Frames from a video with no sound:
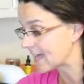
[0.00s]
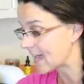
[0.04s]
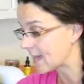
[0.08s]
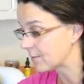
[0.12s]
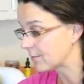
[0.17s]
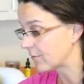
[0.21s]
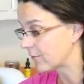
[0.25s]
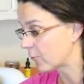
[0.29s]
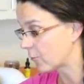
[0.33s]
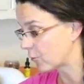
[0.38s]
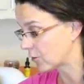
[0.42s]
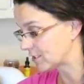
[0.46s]

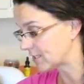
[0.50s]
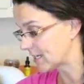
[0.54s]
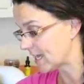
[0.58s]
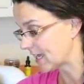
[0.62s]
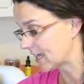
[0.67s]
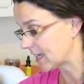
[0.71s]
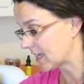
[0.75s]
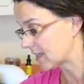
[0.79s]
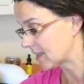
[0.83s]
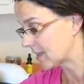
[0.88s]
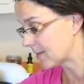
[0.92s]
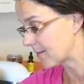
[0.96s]
that before
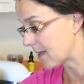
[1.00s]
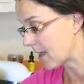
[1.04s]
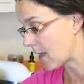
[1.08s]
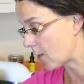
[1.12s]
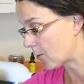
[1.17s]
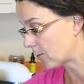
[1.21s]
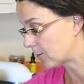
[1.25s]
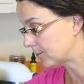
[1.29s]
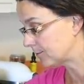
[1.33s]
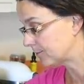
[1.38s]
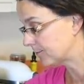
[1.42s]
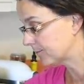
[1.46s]
taking them
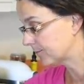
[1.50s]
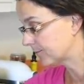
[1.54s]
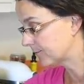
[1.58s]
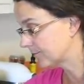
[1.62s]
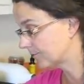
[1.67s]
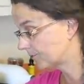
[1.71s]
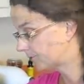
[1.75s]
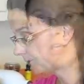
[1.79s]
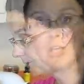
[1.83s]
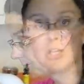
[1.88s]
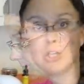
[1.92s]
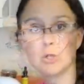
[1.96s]
out.
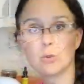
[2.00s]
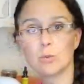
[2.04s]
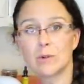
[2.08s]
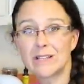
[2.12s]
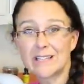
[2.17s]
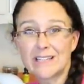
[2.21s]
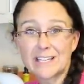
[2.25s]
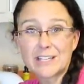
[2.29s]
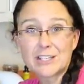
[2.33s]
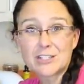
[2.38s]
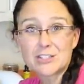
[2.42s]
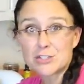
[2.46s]
You
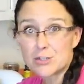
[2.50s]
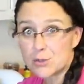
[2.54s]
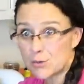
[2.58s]
really can